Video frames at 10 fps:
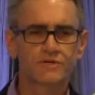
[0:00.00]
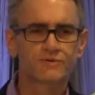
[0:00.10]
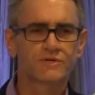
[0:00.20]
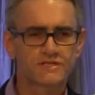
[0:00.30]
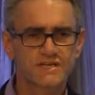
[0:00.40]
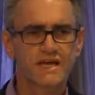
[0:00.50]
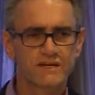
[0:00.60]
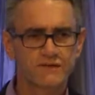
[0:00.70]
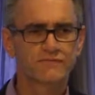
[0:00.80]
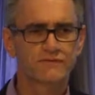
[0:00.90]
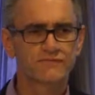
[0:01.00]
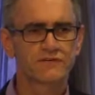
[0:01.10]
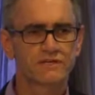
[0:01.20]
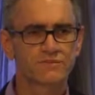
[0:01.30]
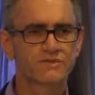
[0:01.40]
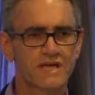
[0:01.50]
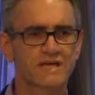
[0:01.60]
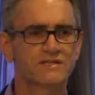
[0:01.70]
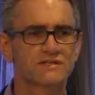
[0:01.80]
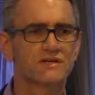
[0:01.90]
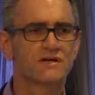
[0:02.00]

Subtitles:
between 10 and 15%